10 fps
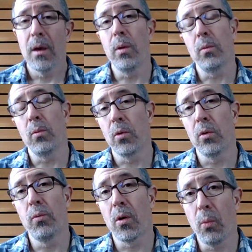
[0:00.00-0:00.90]
When
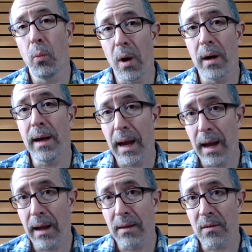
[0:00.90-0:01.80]
World War I
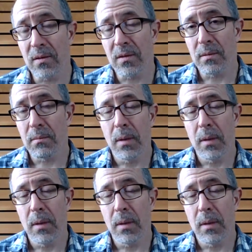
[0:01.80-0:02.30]
ends,